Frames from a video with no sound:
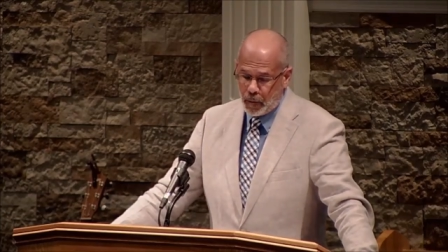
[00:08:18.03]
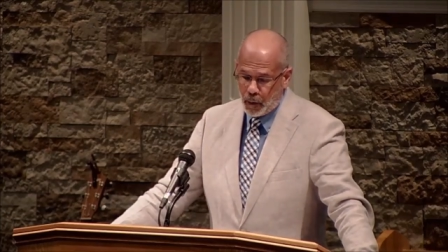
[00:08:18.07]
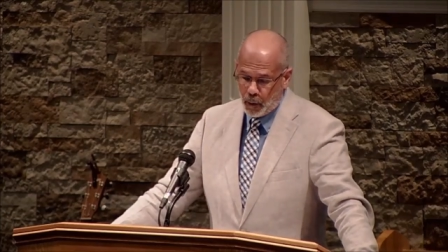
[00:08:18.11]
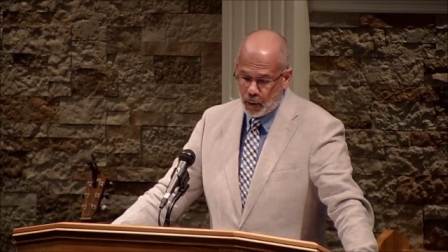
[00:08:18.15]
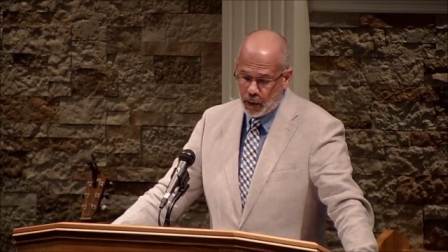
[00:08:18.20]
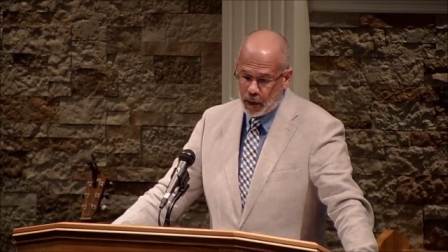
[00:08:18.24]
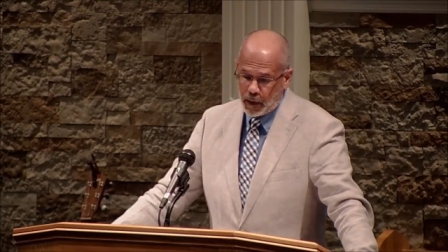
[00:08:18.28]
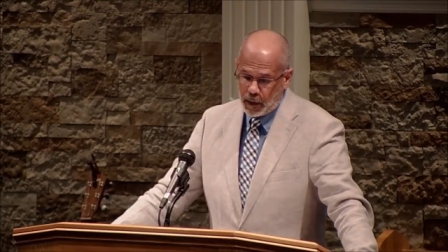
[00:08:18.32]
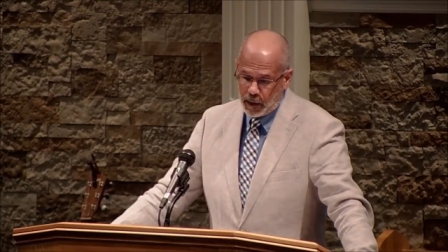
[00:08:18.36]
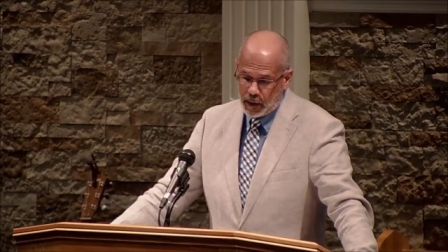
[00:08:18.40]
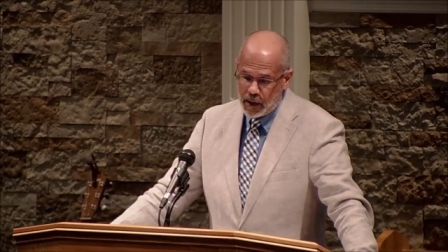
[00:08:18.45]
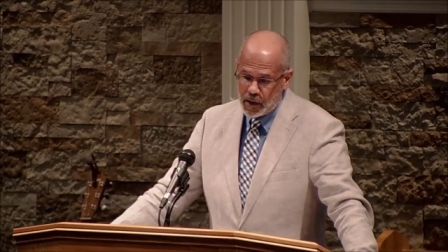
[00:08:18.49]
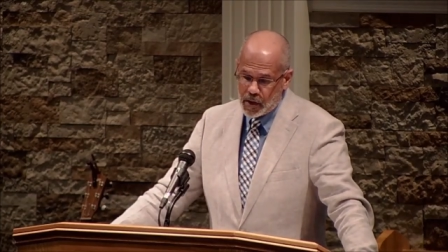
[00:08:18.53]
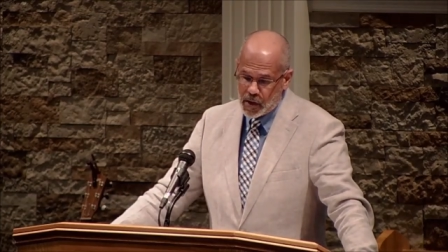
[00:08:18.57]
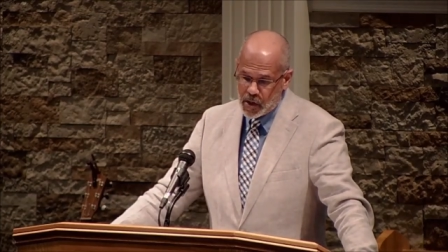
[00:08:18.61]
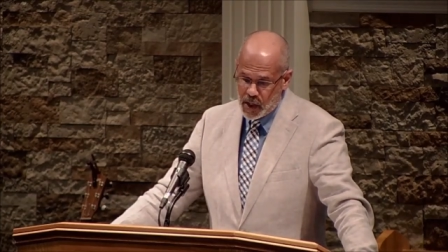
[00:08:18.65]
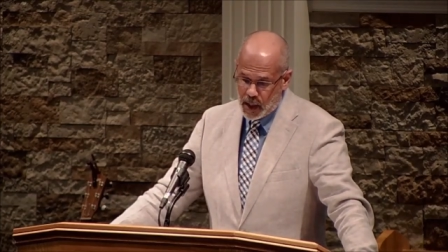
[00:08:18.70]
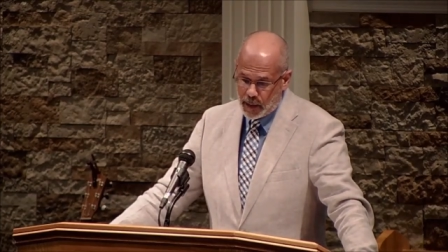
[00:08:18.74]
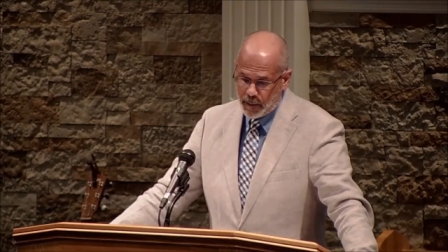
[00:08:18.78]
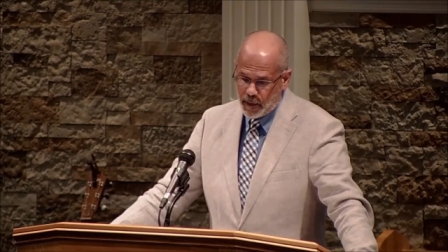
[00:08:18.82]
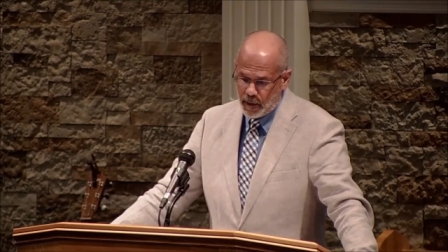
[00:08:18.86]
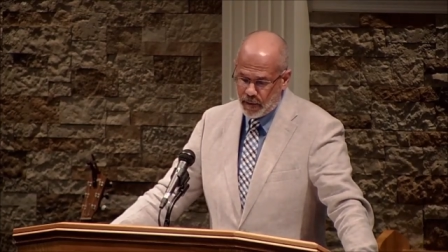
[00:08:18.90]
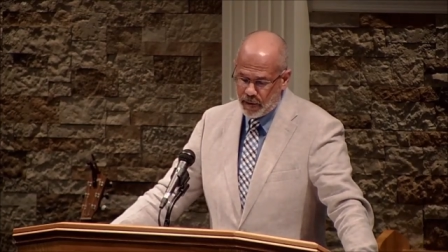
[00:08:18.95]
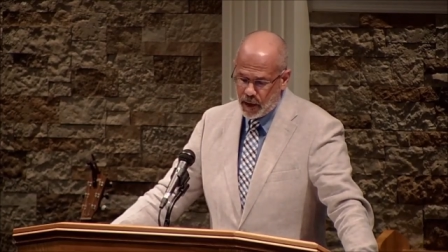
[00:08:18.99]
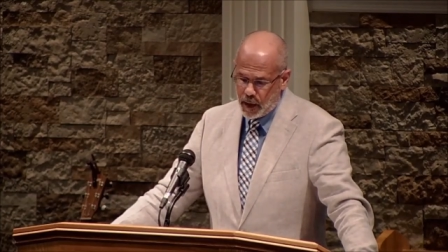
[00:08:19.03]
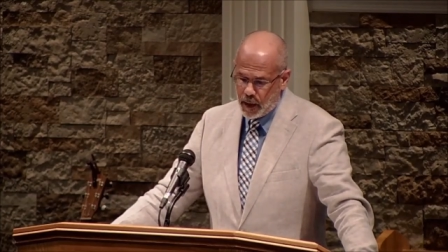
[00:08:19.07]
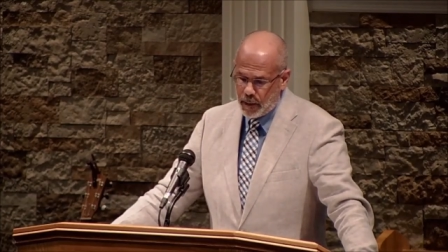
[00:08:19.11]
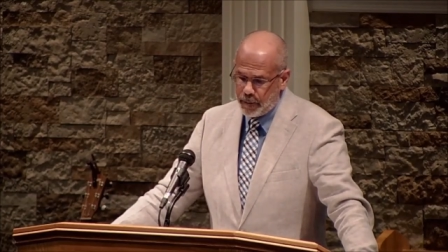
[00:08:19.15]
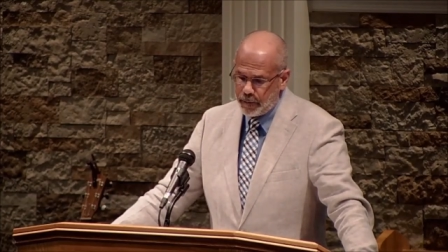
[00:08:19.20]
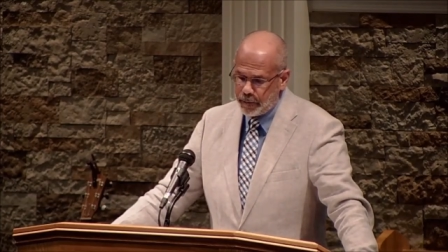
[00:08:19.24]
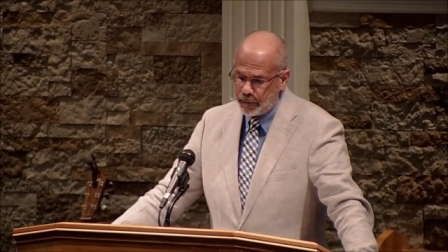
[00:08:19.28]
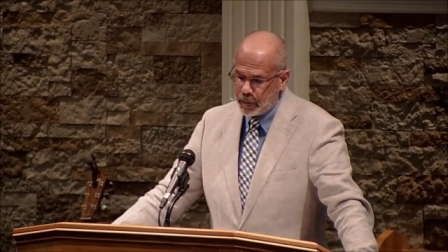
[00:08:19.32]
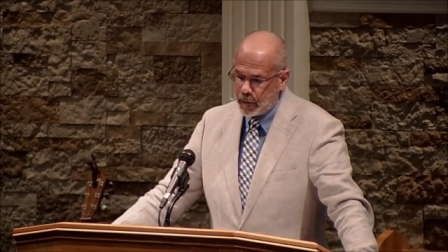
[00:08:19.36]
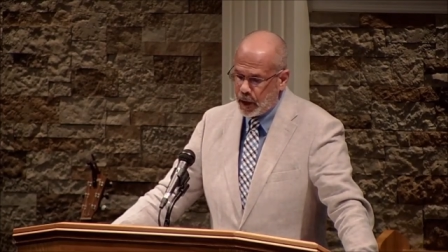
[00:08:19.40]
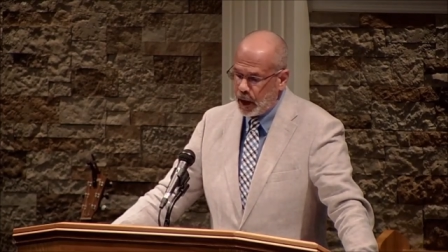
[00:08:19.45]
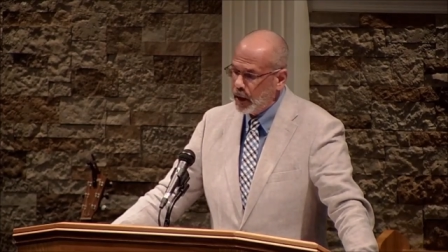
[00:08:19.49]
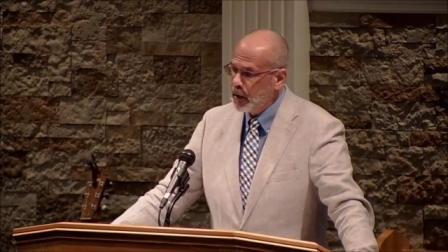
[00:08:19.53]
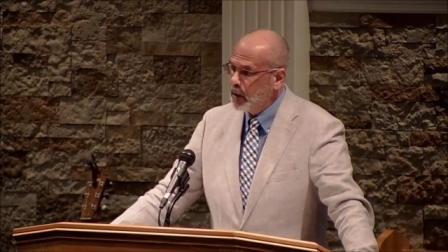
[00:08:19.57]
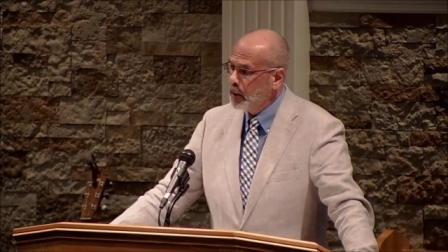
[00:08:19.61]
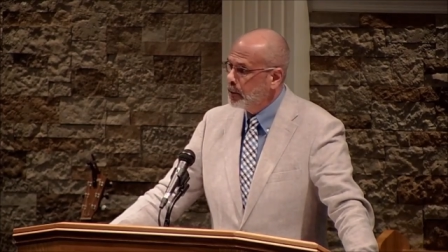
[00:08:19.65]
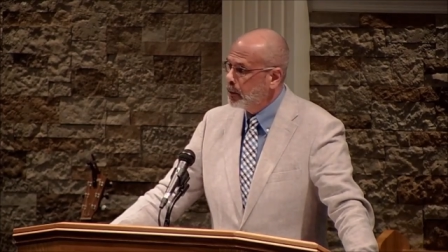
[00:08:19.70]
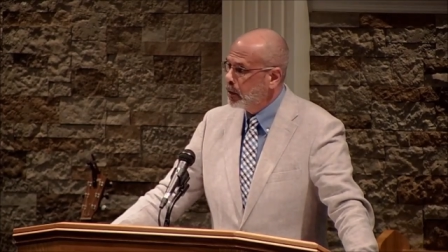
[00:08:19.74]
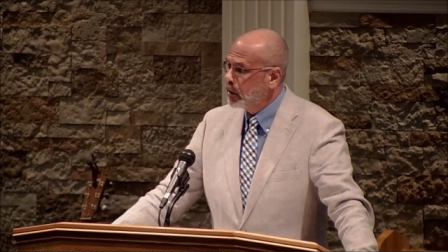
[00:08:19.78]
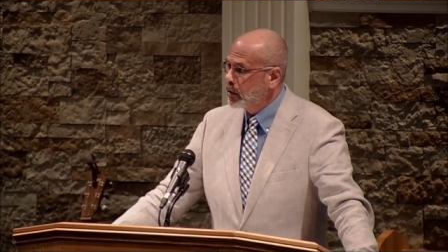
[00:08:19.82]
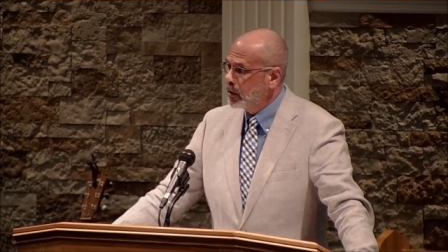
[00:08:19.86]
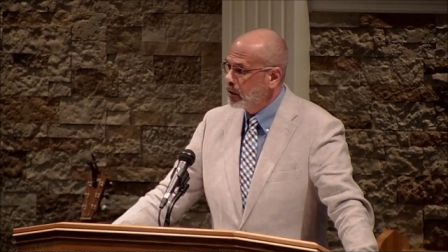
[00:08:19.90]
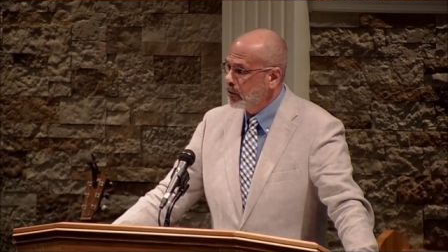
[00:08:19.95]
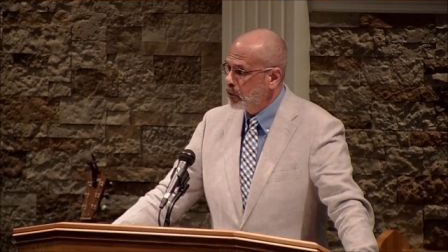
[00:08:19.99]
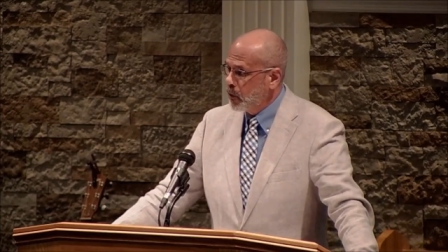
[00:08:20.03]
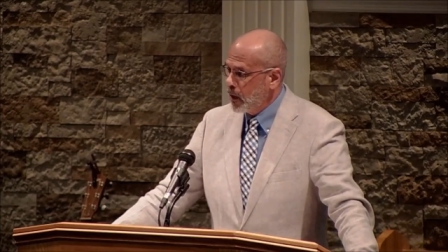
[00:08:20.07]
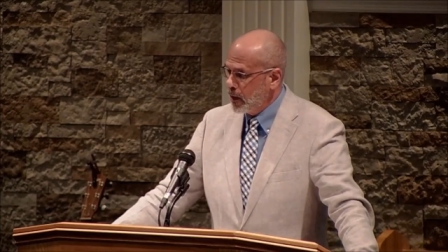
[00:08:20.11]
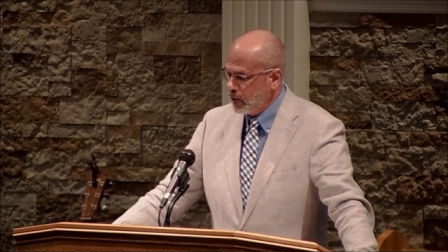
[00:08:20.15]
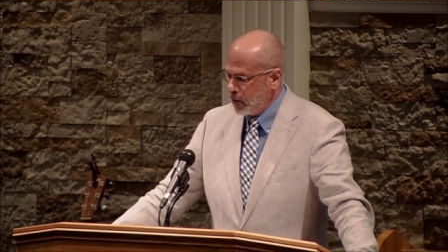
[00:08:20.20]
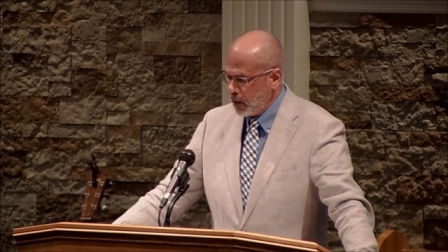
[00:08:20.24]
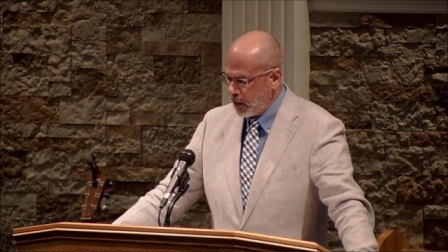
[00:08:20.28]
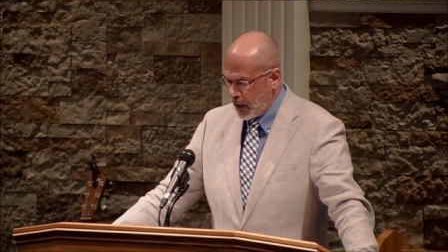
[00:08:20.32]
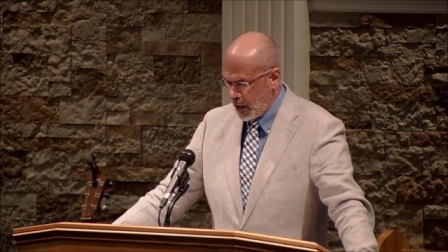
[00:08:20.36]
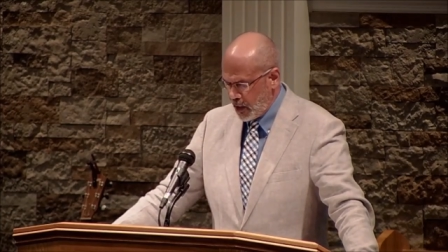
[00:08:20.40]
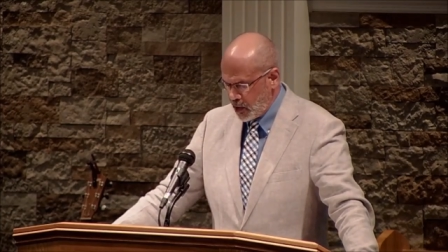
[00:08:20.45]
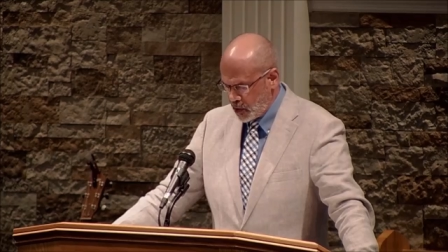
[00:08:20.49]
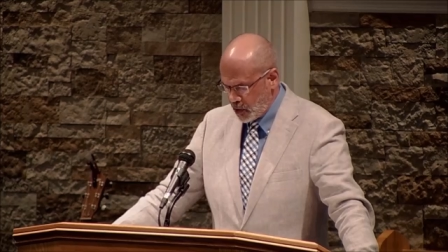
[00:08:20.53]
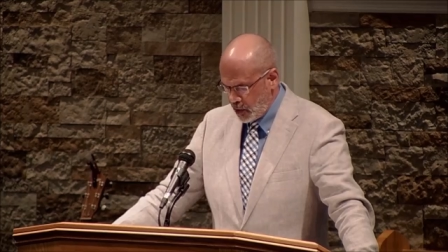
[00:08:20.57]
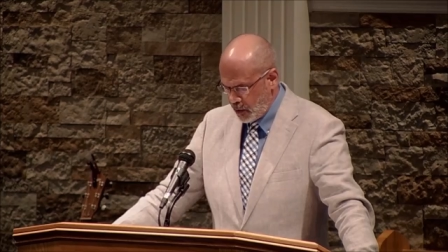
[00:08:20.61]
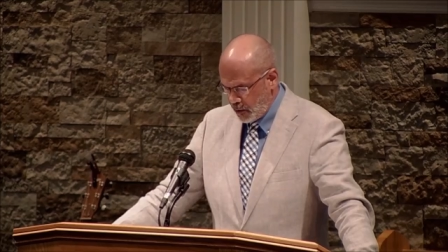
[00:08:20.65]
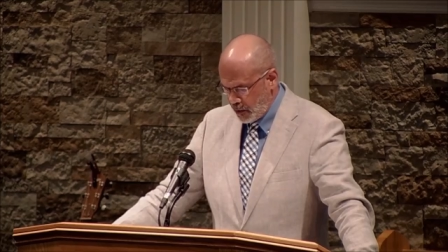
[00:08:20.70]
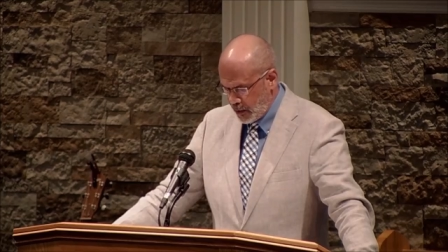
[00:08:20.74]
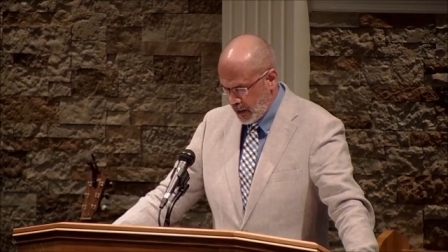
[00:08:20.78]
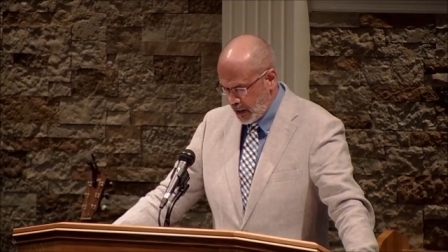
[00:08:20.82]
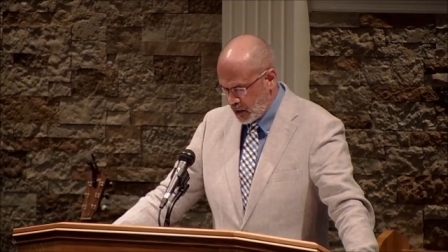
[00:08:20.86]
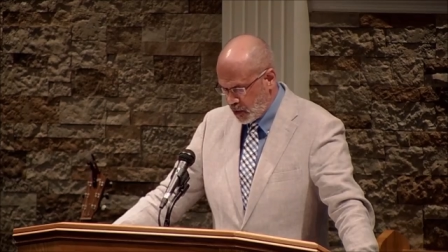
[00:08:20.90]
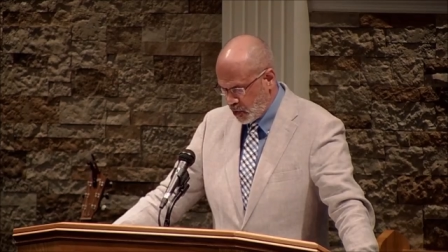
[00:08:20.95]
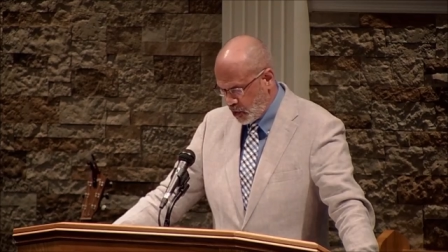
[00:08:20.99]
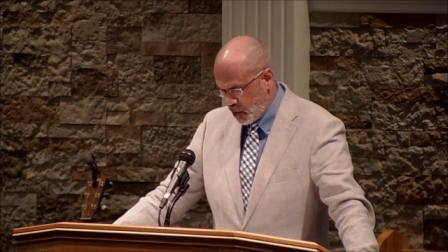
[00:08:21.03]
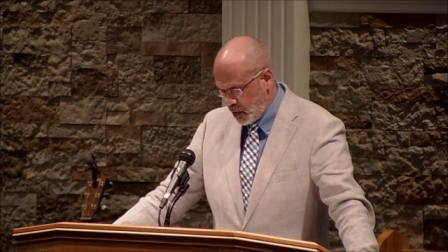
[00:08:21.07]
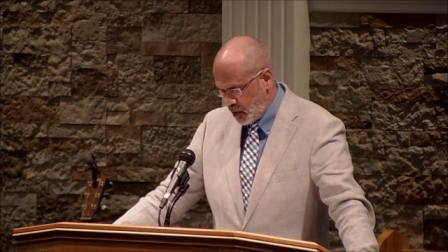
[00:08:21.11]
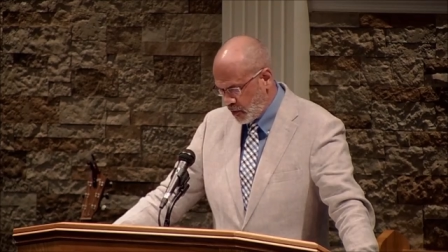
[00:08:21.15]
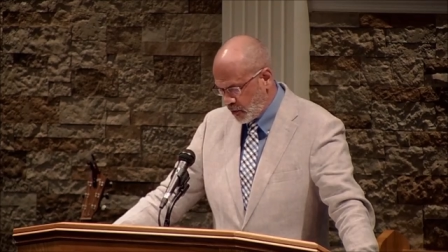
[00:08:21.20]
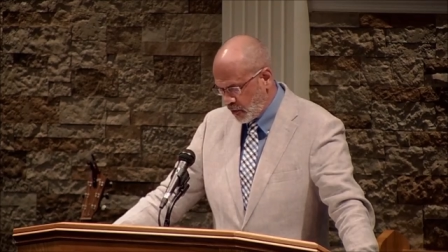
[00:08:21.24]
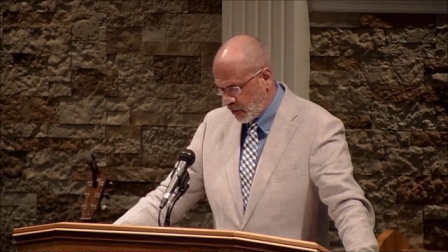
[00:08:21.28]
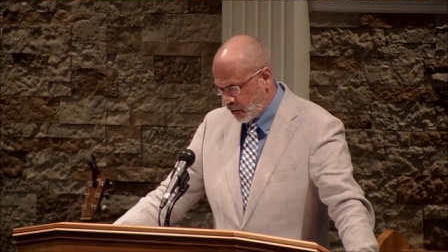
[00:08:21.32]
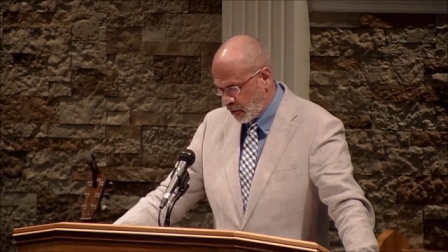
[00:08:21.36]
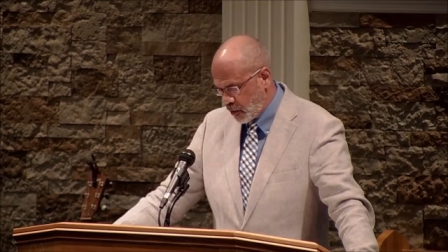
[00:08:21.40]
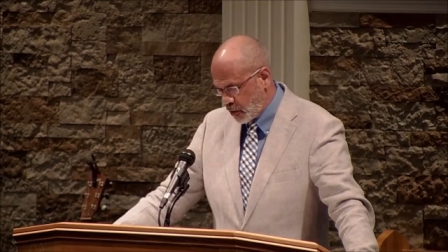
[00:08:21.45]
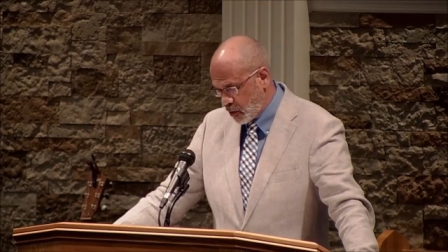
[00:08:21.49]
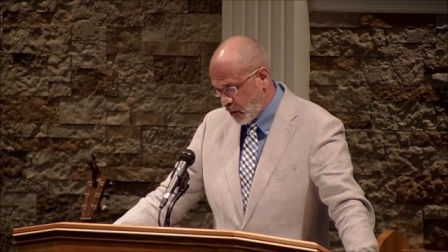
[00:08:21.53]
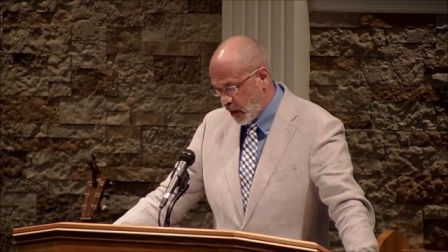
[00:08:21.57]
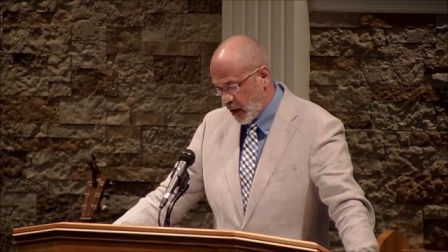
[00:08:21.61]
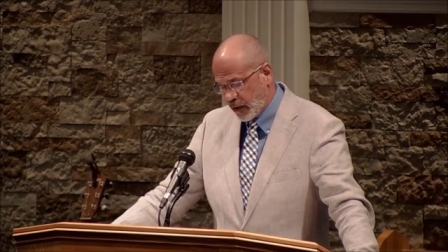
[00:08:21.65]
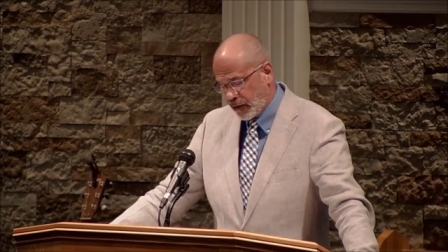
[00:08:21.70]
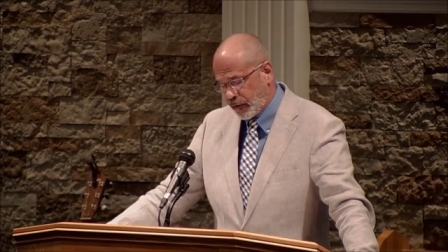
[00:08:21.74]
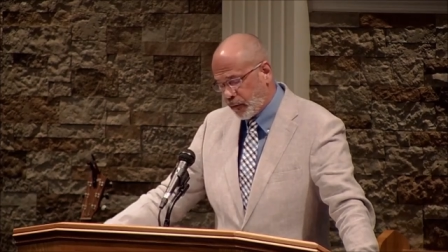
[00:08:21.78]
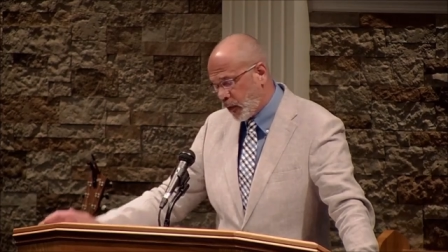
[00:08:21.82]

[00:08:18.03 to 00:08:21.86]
or at least some of them, in the book of Revelation that Jesus addressed.